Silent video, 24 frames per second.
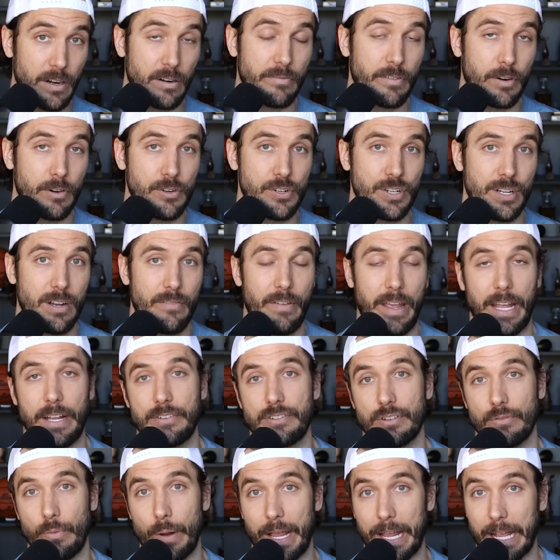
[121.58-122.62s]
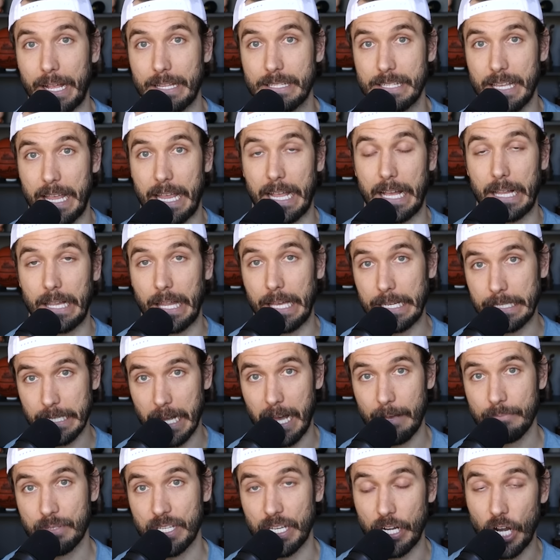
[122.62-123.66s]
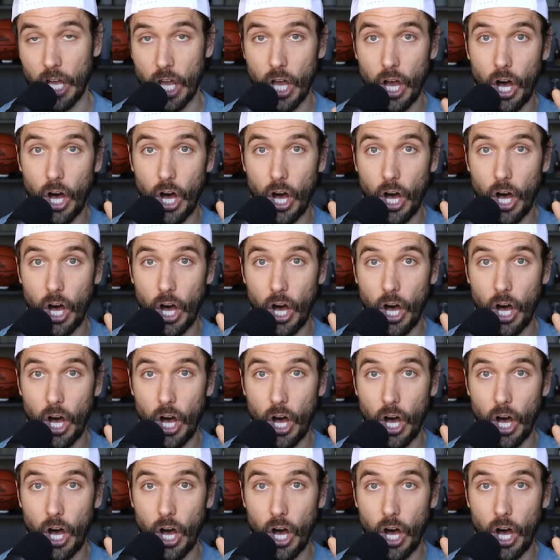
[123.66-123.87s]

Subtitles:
version of Andrew Wiggins, and Klay Thompson.